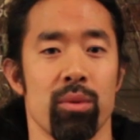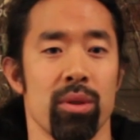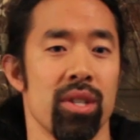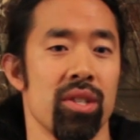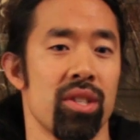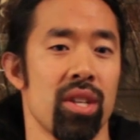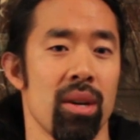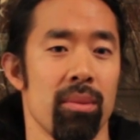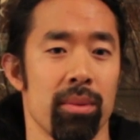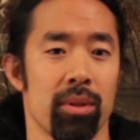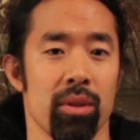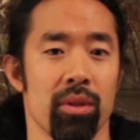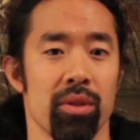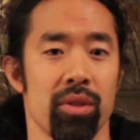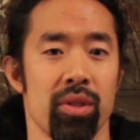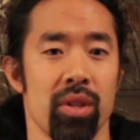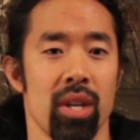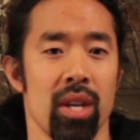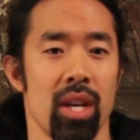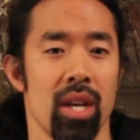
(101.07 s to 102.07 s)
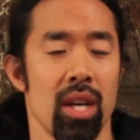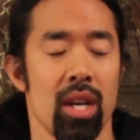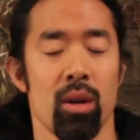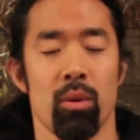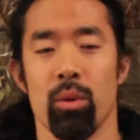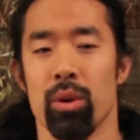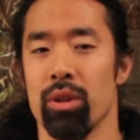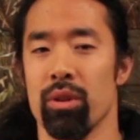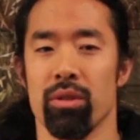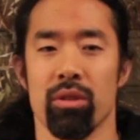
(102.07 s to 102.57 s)
with these chemicals,
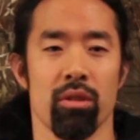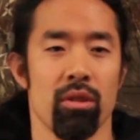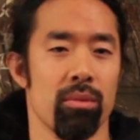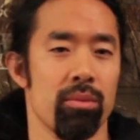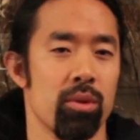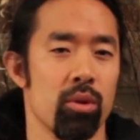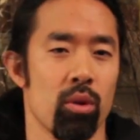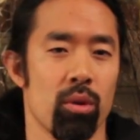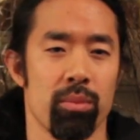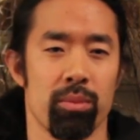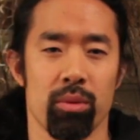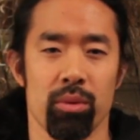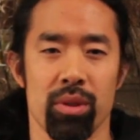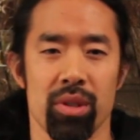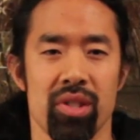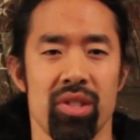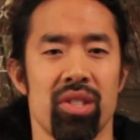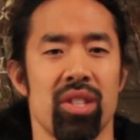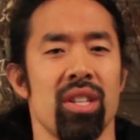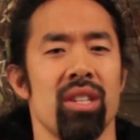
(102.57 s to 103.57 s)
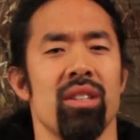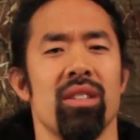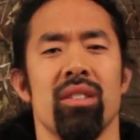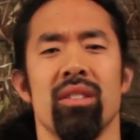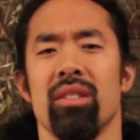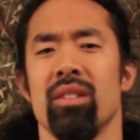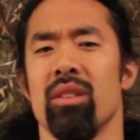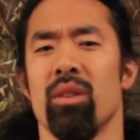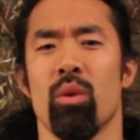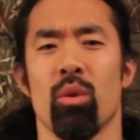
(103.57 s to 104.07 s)
whether they're absorbed through the
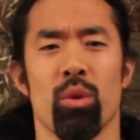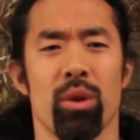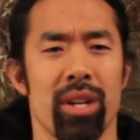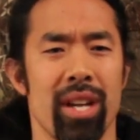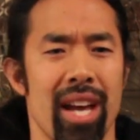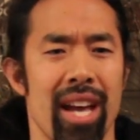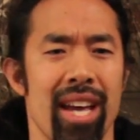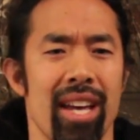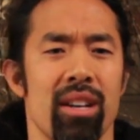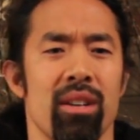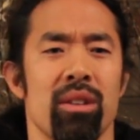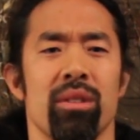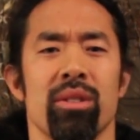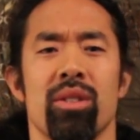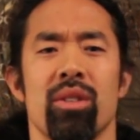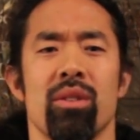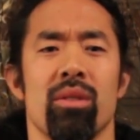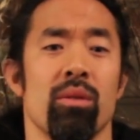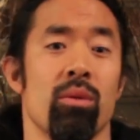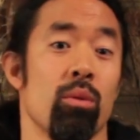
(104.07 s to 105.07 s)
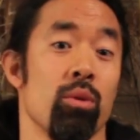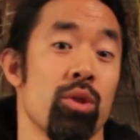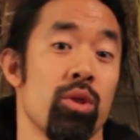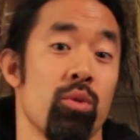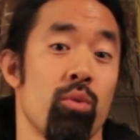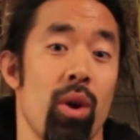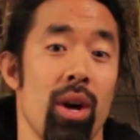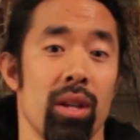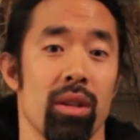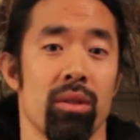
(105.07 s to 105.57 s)
skin, or inhaled, or
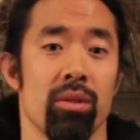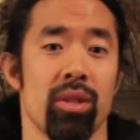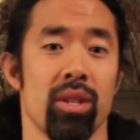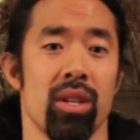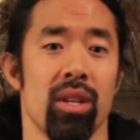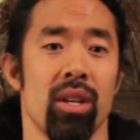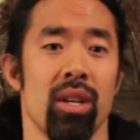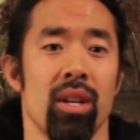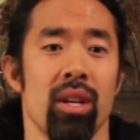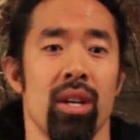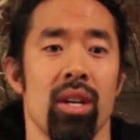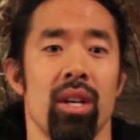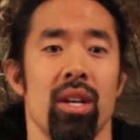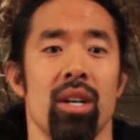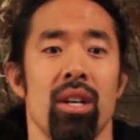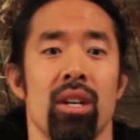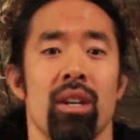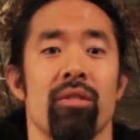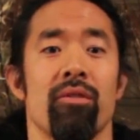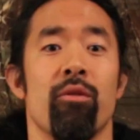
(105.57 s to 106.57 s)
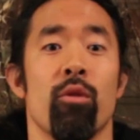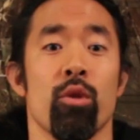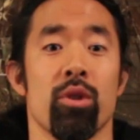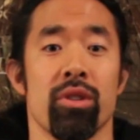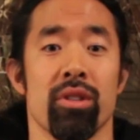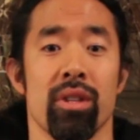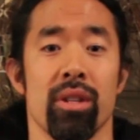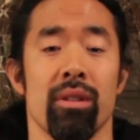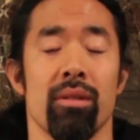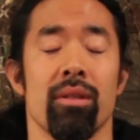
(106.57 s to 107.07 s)
swallowed.
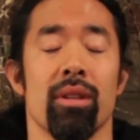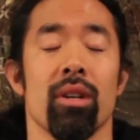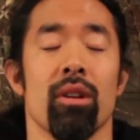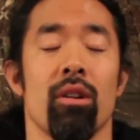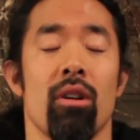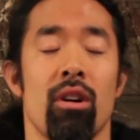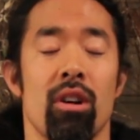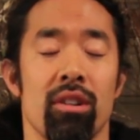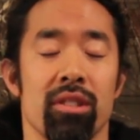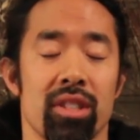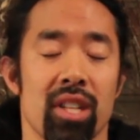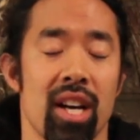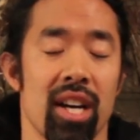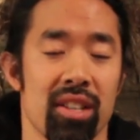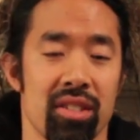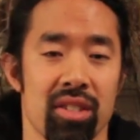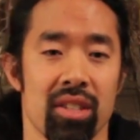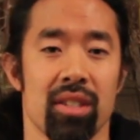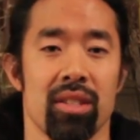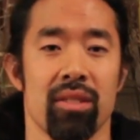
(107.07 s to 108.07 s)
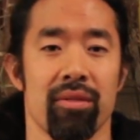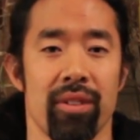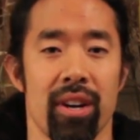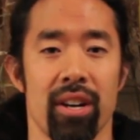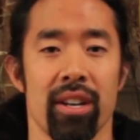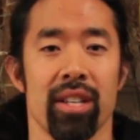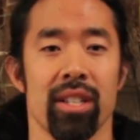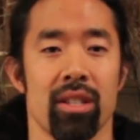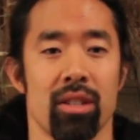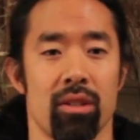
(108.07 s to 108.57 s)
Unfortunately, they are all toxic to
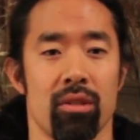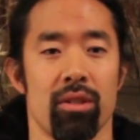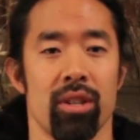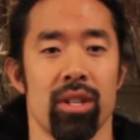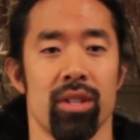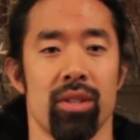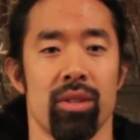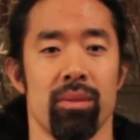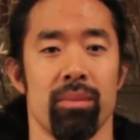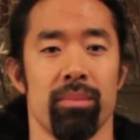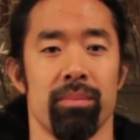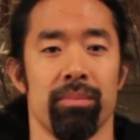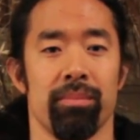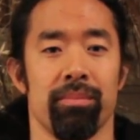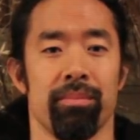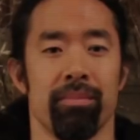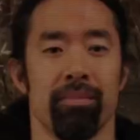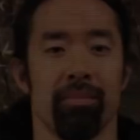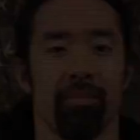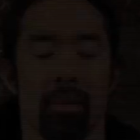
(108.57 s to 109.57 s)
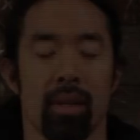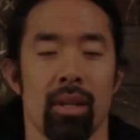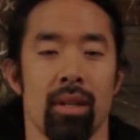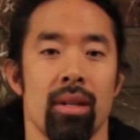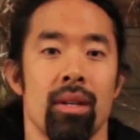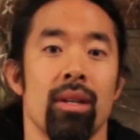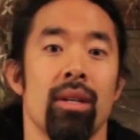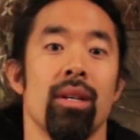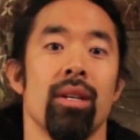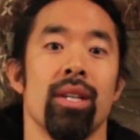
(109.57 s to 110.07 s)
varying degrees.
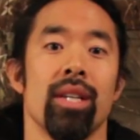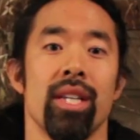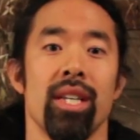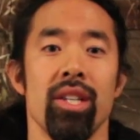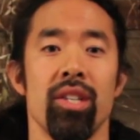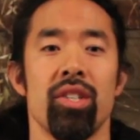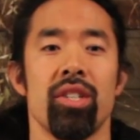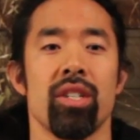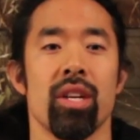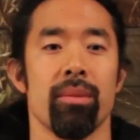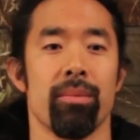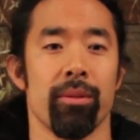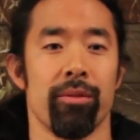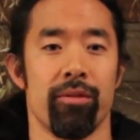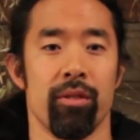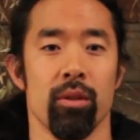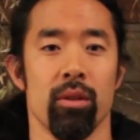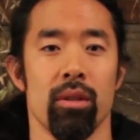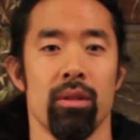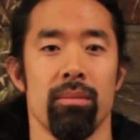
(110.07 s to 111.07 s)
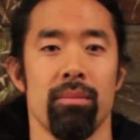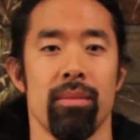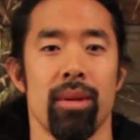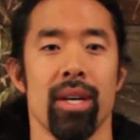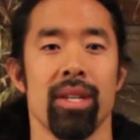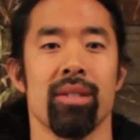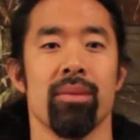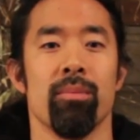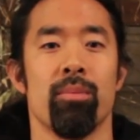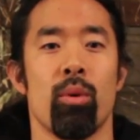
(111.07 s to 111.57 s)
Each type of fuel
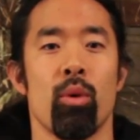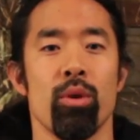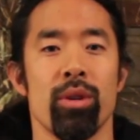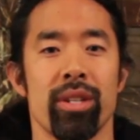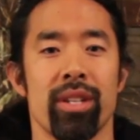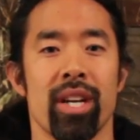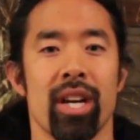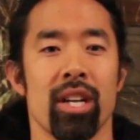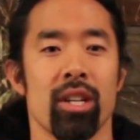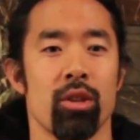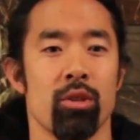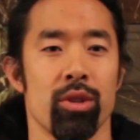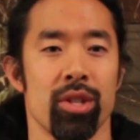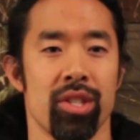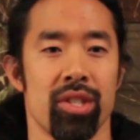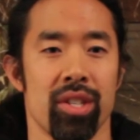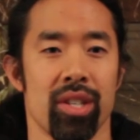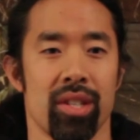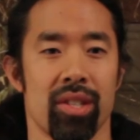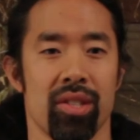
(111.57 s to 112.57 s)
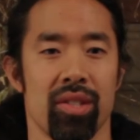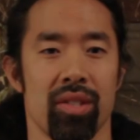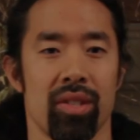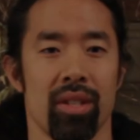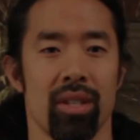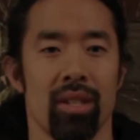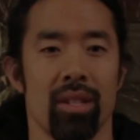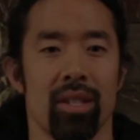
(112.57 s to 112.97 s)
has important characteristics,